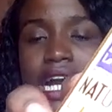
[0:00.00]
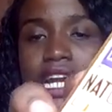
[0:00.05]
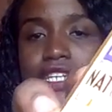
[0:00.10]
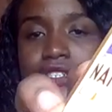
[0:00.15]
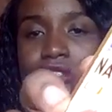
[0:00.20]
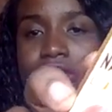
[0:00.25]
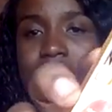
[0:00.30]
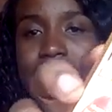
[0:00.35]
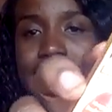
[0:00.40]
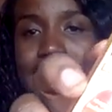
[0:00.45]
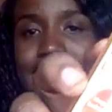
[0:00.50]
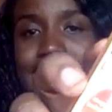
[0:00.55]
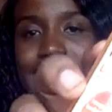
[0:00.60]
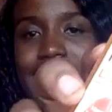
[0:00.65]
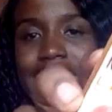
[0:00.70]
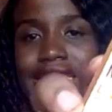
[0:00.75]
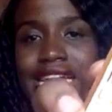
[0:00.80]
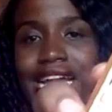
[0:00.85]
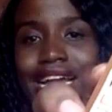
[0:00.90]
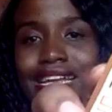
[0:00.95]
As you can
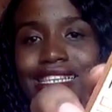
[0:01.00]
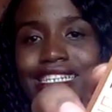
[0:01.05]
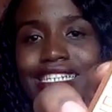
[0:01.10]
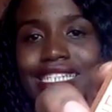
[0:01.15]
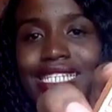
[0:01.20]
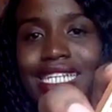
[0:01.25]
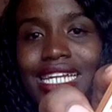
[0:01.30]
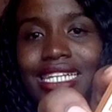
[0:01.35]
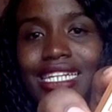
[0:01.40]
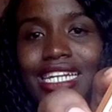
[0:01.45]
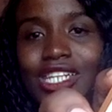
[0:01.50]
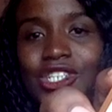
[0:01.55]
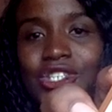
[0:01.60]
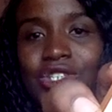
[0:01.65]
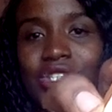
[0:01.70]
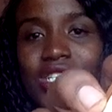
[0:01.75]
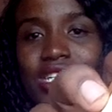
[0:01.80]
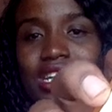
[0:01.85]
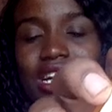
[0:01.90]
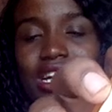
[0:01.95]
see there, there's a
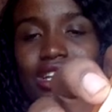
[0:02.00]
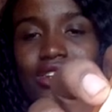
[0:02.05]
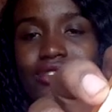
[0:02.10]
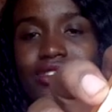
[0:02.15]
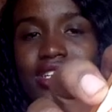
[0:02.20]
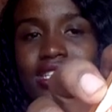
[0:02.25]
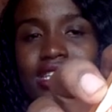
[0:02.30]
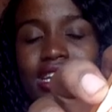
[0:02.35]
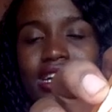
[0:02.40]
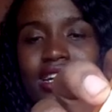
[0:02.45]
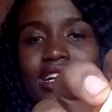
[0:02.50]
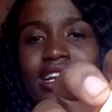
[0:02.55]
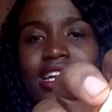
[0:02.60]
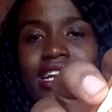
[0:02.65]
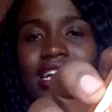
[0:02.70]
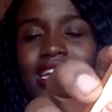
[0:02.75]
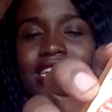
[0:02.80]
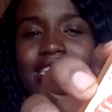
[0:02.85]
natural girl over there.